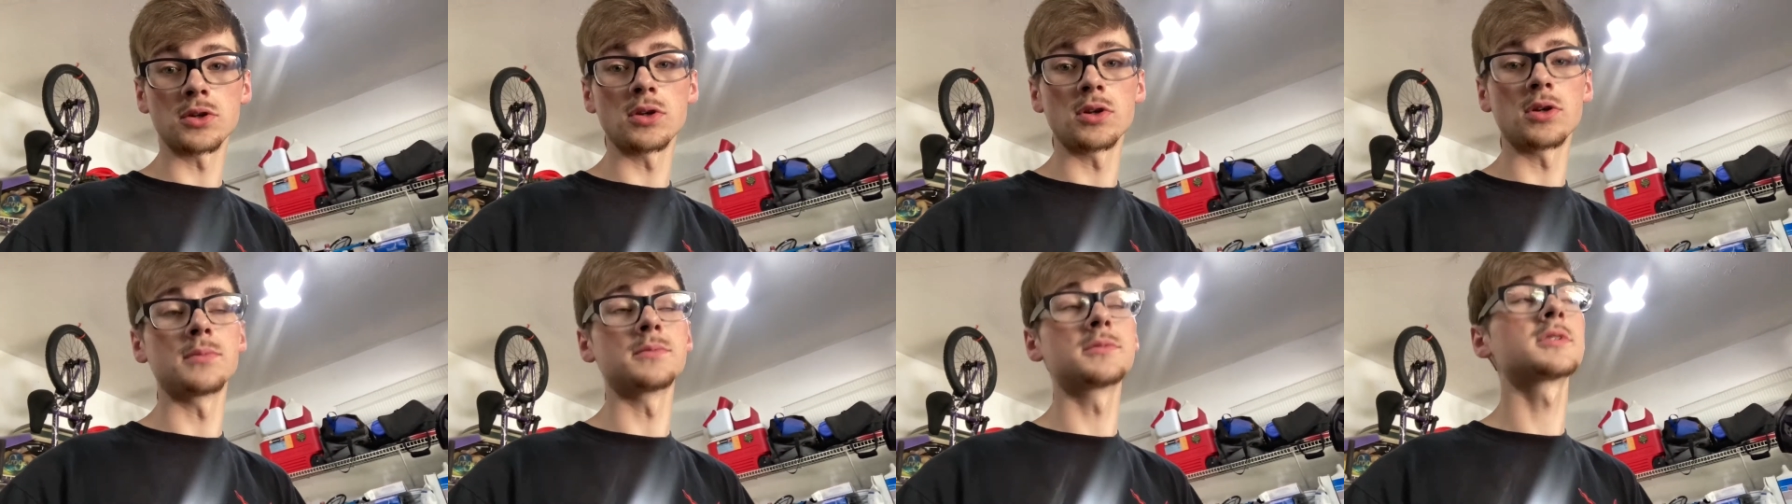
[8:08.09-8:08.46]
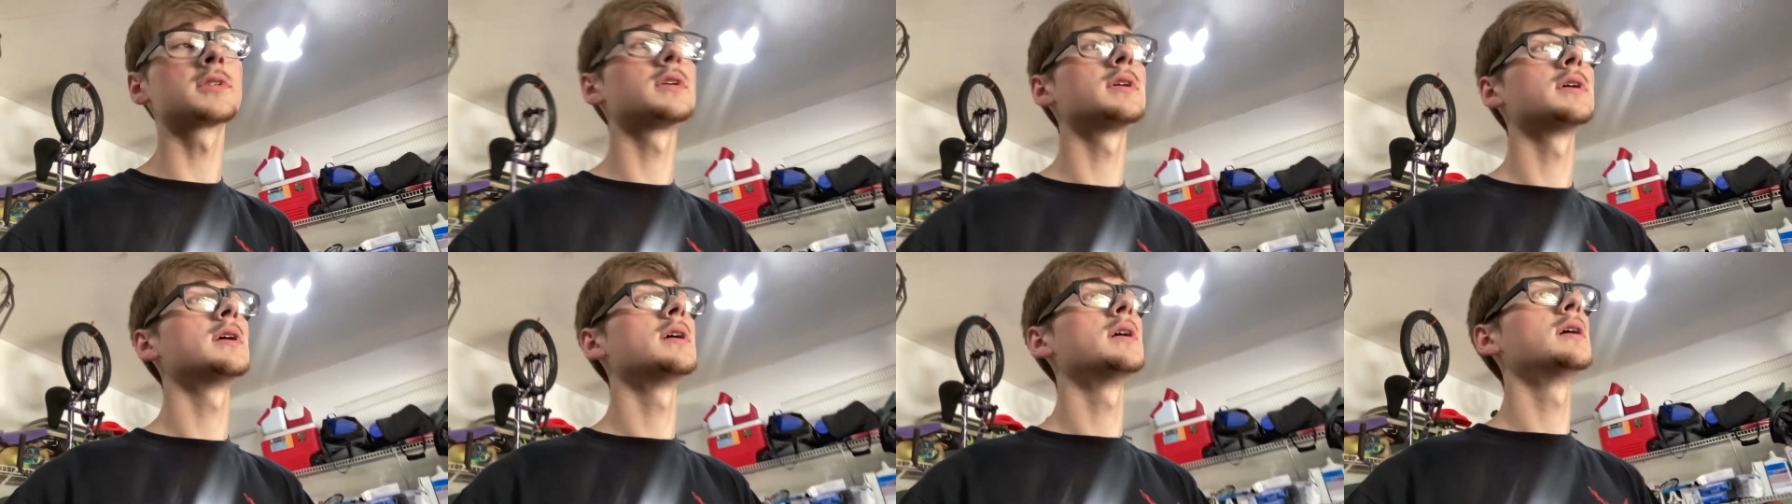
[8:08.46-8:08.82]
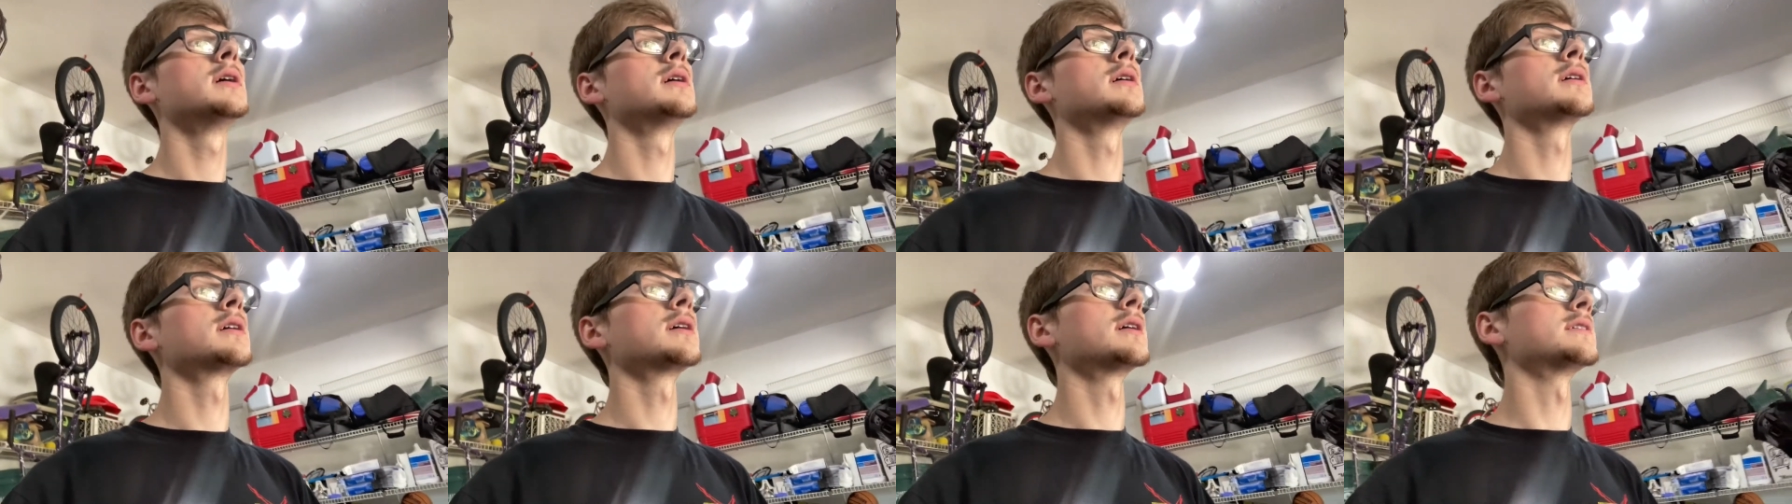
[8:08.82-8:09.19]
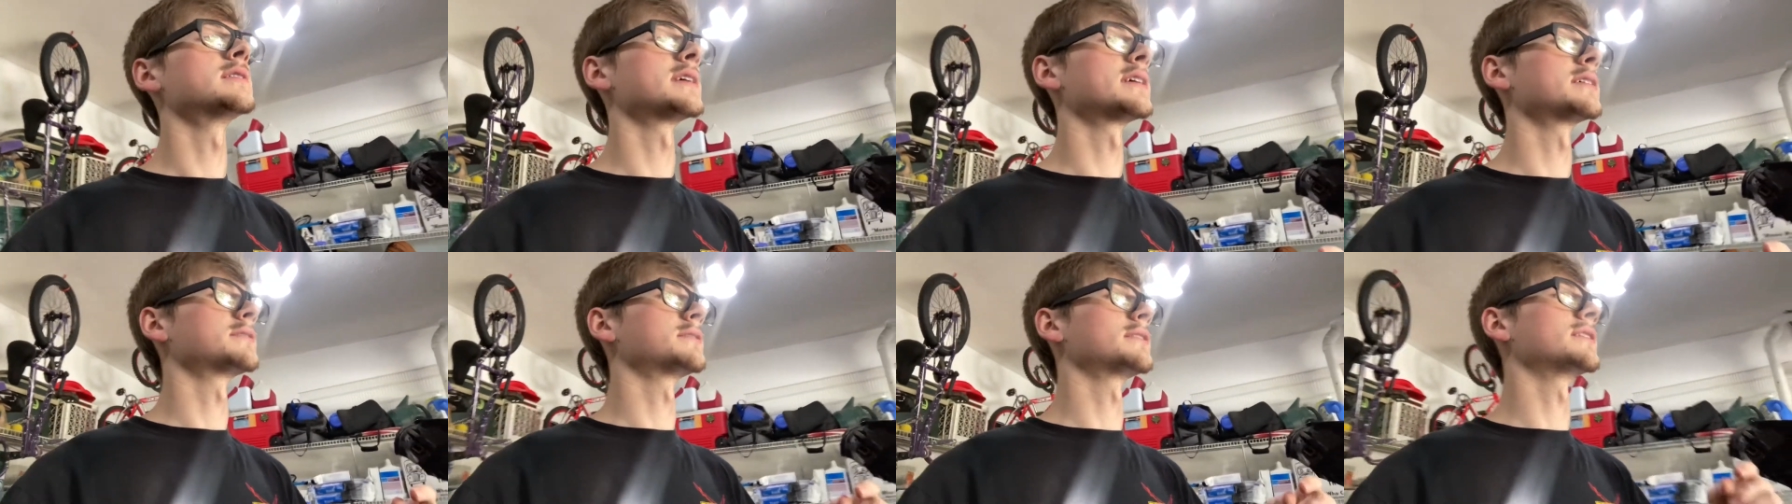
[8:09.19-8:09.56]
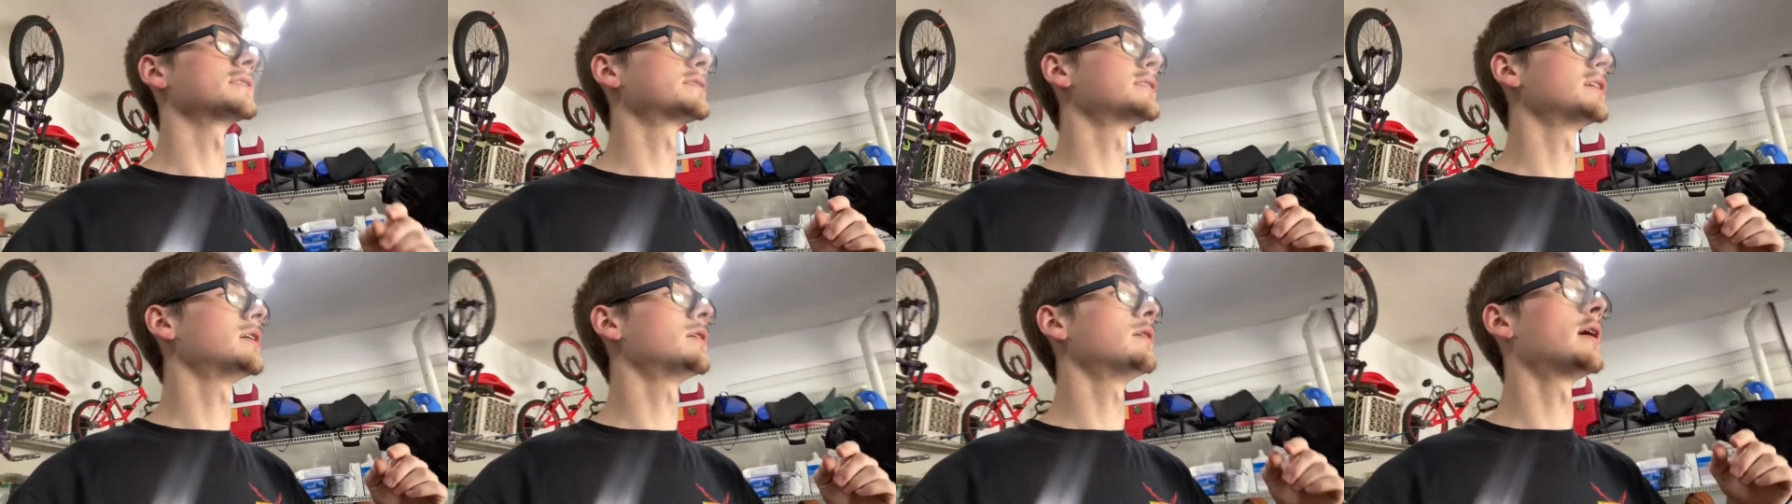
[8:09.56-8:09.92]
arms. Because as you guys
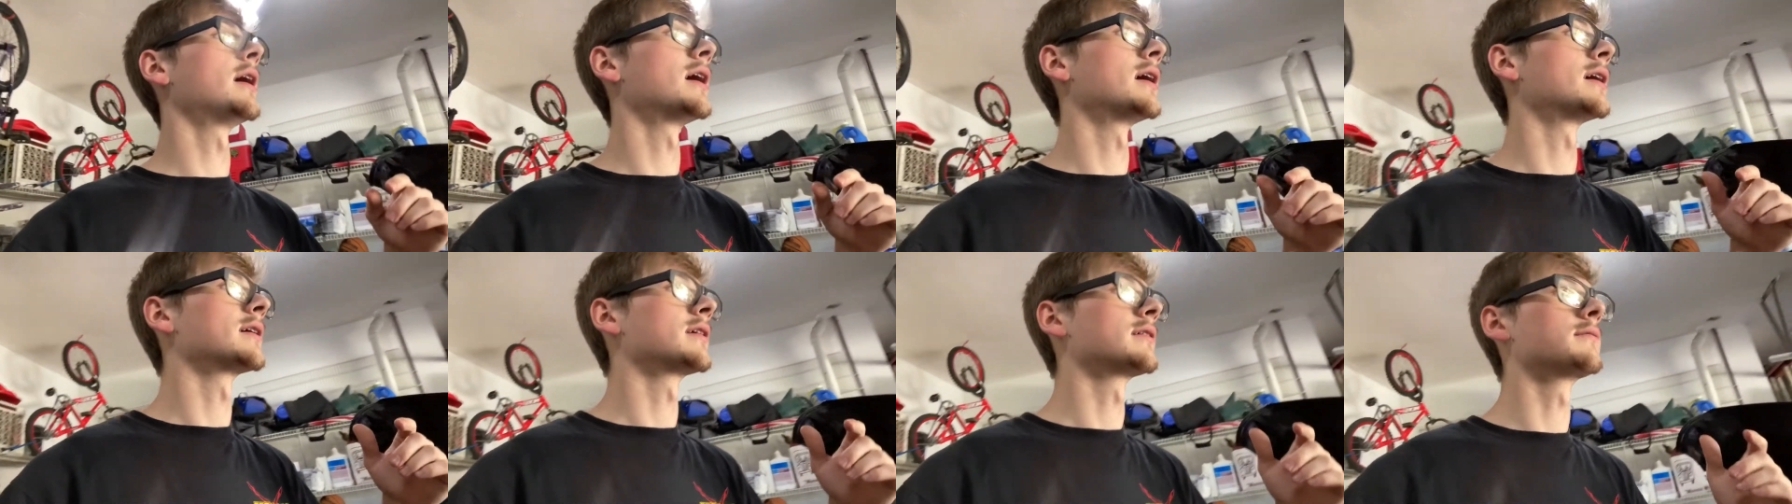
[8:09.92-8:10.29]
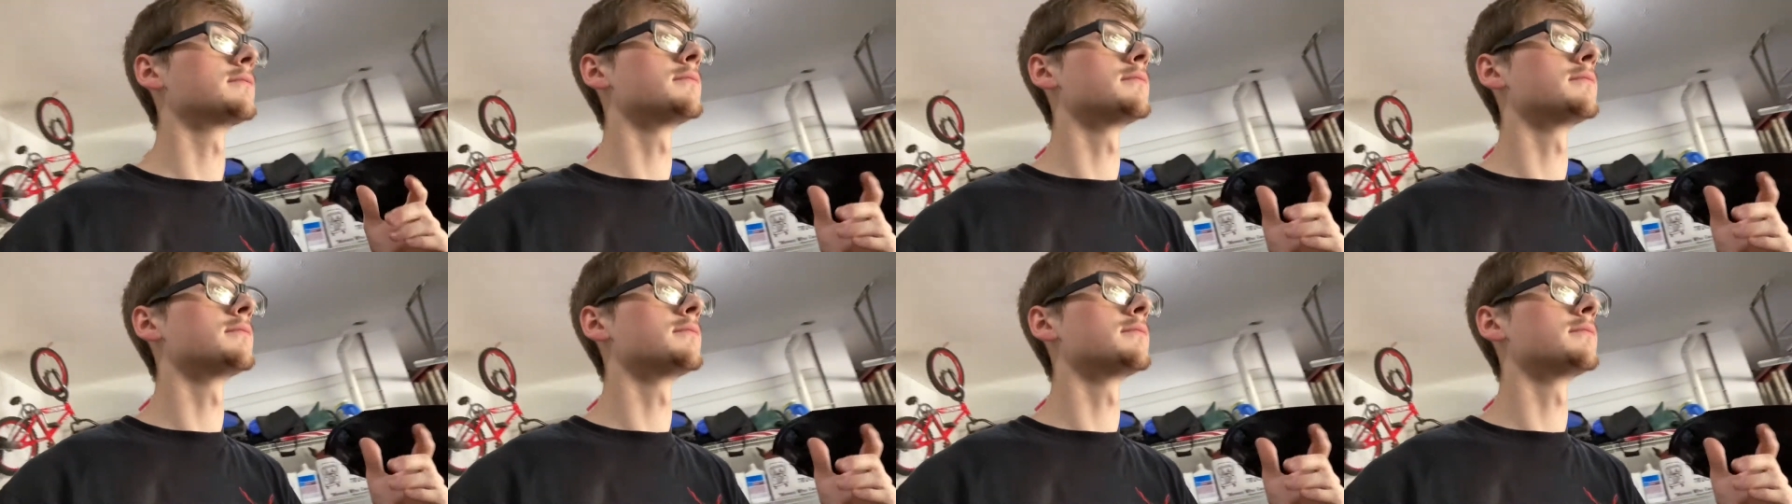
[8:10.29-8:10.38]
know, I